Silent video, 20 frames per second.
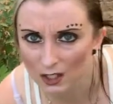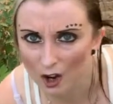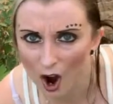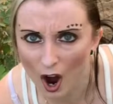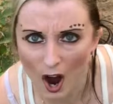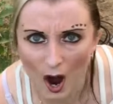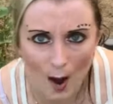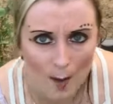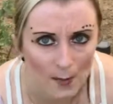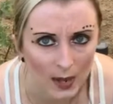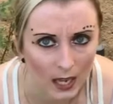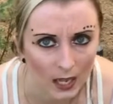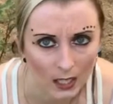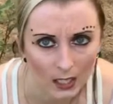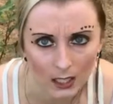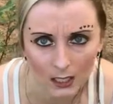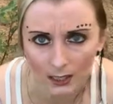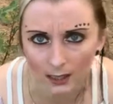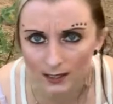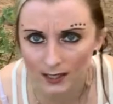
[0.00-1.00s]
calming,
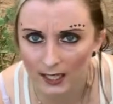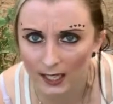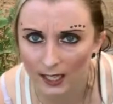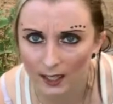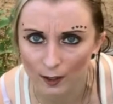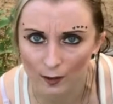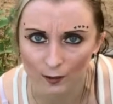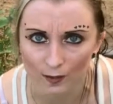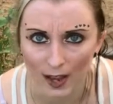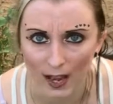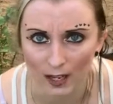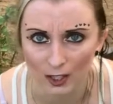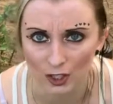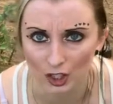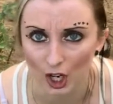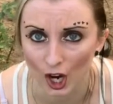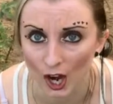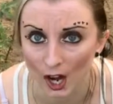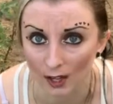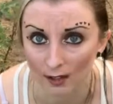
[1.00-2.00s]
easing effect
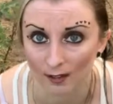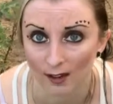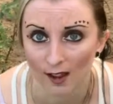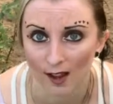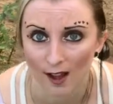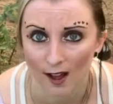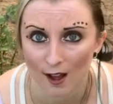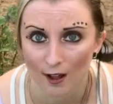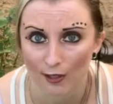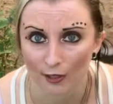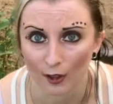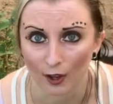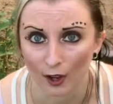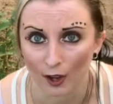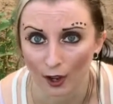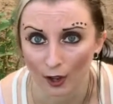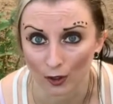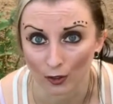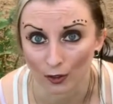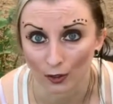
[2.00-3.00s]
on
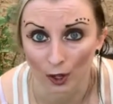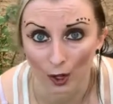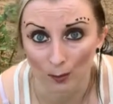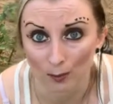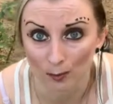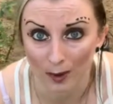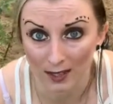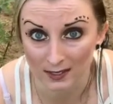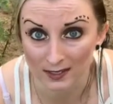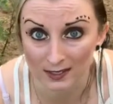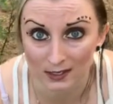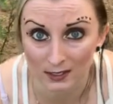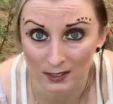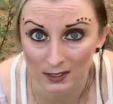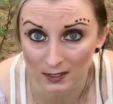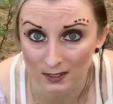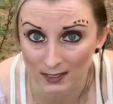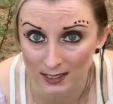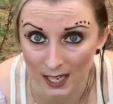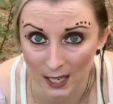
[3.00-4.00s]
the
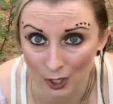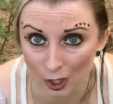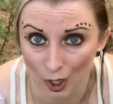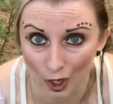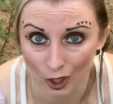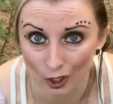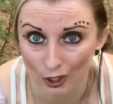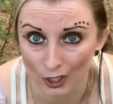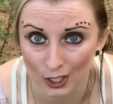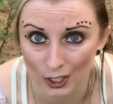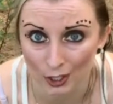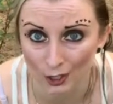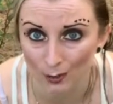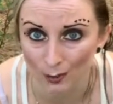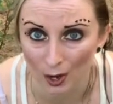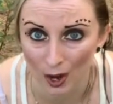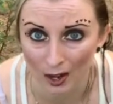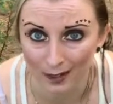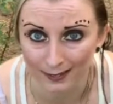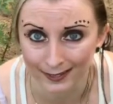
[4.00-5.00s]
muscles that are hurt in your
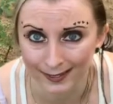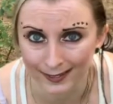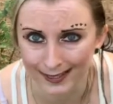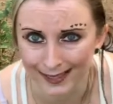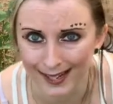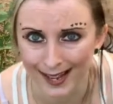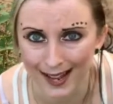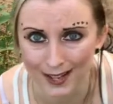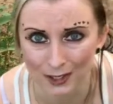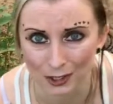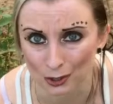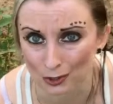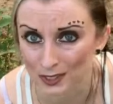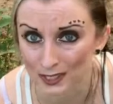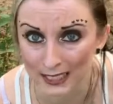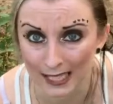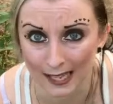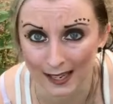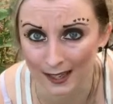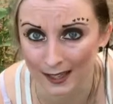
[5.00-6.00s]
body and your
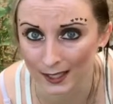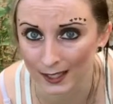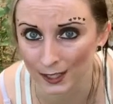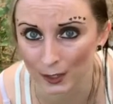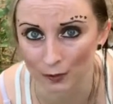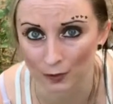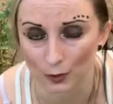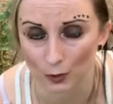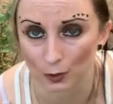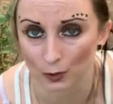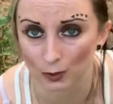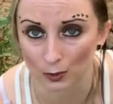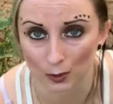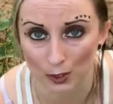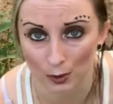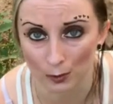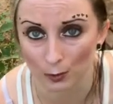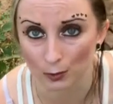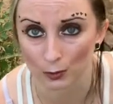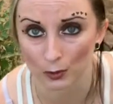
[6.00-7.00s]
skin if
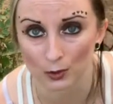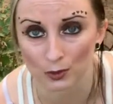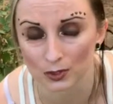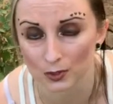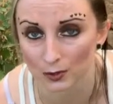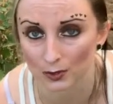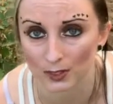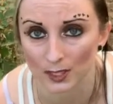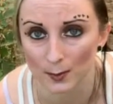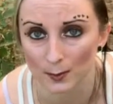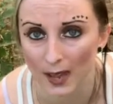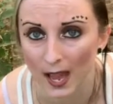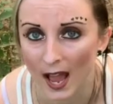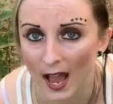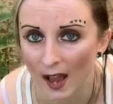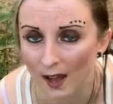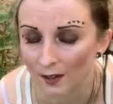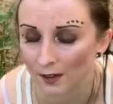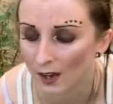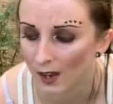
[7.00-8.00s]
you're bruised really
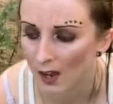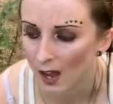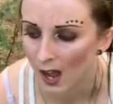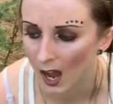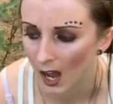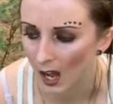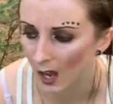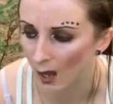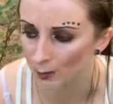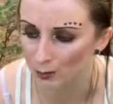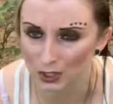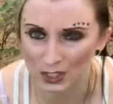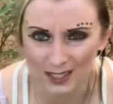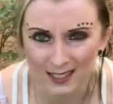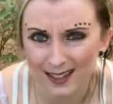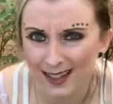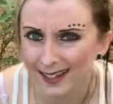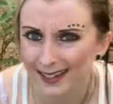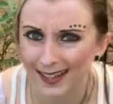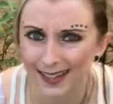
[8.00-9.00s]
bad,
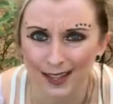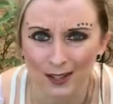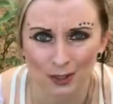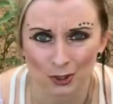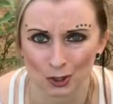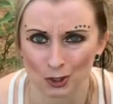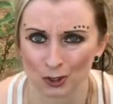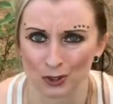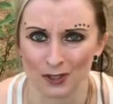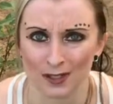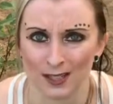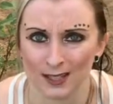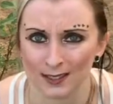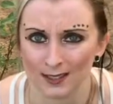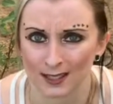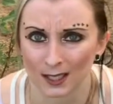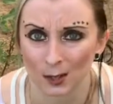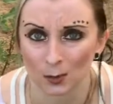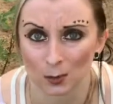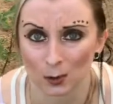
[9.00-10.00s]
just like
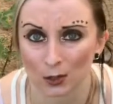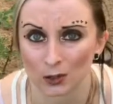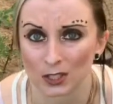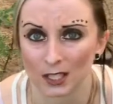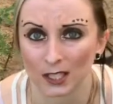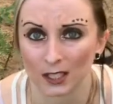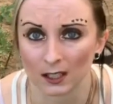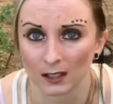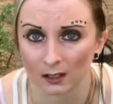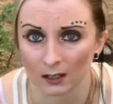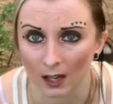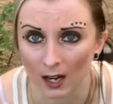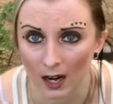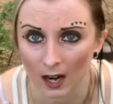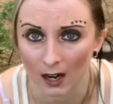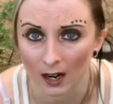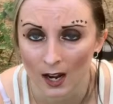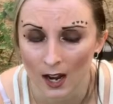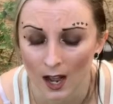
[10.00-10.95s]
injuries in particular.